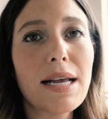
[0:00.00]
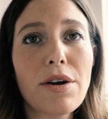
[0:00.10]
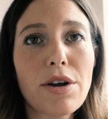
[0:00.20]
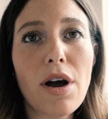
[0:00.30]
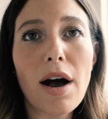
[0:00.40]

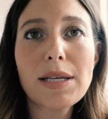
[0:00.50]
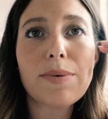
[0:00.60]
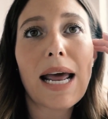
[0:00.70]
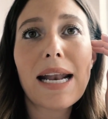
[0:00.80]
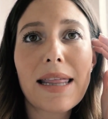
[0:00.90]
tell you guys
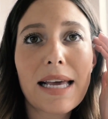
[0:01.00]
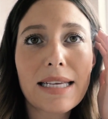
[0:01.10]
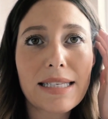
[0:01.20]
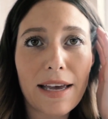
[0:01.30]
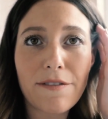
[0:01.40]
when anything
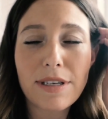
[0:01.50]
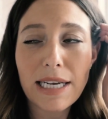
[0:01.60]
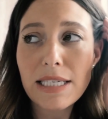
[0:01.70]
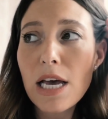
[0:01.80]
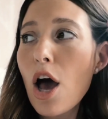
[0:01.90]
is
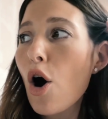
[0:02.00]
gifted,